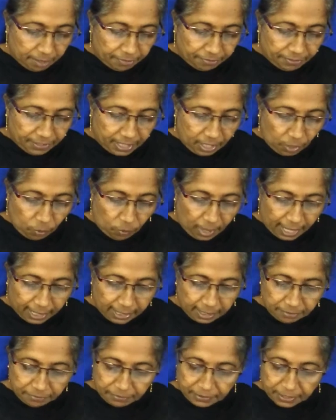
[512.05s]
Figure
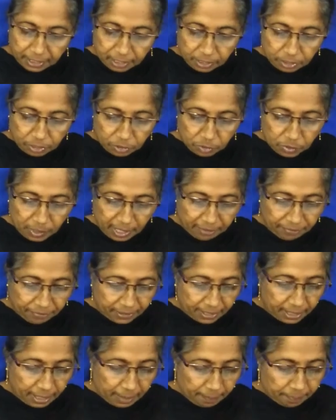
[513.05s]
1, figure 2 and
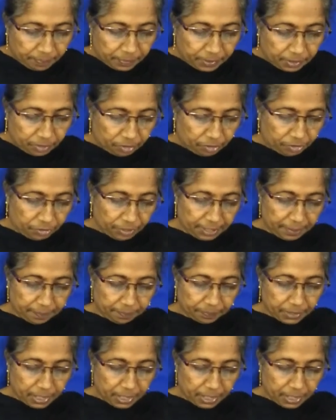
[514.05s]
figure 3.